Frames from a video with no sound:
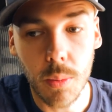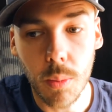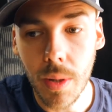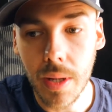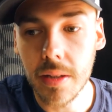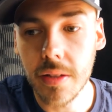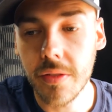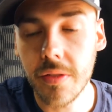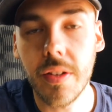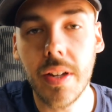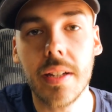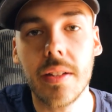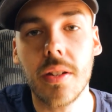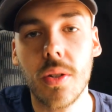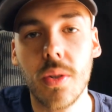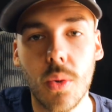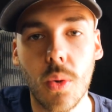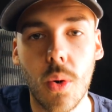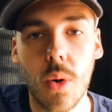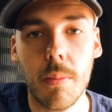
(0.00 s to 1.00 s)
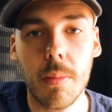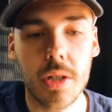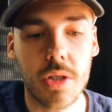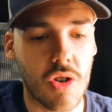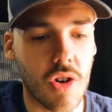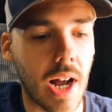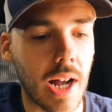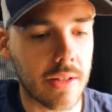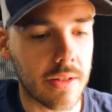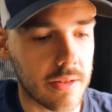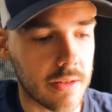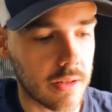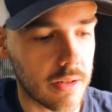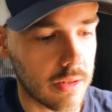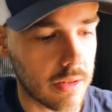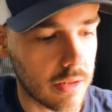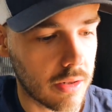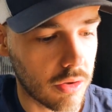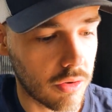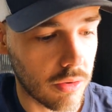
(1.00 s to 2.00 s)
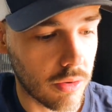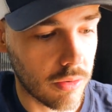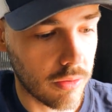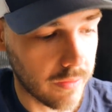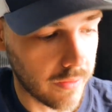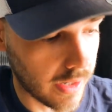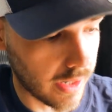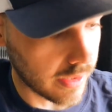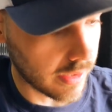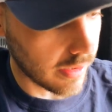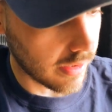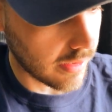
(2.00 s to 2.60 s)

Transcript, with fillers: will fit a normal transit crew van